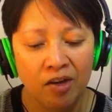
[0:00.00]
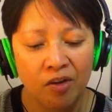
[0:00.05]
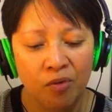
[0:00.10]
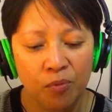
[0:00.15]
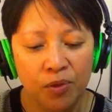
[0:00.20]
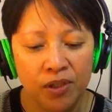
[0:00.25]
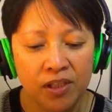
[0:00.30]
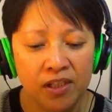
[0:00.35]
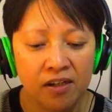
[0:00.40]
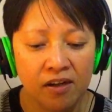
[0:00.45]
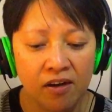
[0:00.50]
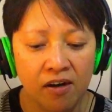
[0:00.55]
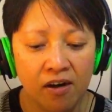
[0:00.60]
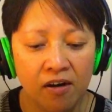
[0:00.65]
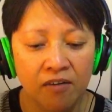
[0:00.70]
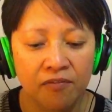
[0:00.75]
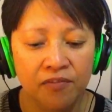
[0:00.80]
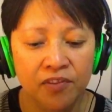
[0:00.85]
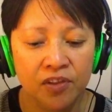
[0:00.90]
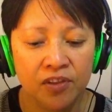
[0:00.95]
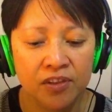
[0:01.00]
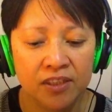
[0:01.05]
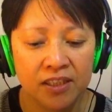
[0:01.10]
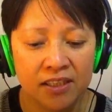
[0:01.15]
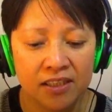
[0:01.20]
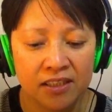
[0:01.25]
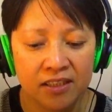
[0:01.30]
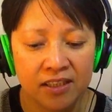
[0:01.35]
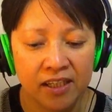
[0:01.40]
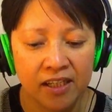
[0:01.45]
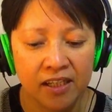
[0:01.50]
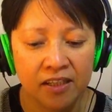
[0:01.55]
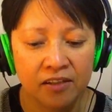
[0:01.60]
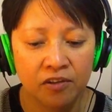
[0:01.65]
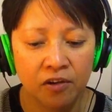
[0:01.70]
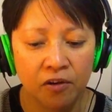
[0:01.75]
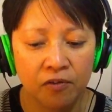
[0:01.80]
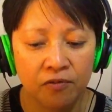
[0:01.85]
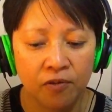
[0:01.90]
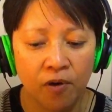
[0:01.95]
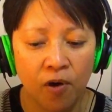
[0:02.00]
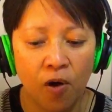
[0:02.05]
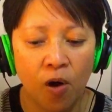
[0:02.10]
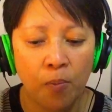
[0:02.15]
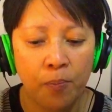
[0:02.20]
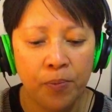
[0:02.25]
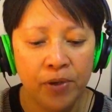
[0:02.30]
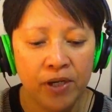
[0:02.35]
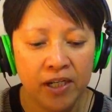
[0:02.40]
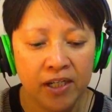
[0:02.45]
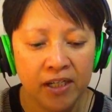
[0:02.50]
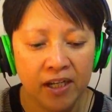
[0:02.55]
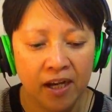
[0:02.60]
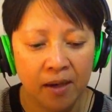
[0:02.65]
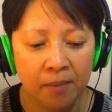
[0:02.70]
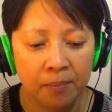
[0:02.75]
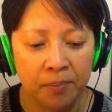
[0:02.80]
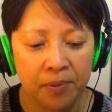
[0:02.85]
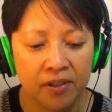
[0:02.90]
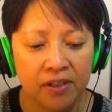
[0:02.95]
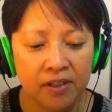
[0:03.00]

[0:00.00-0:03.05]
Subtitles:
with the obvious intent of opening up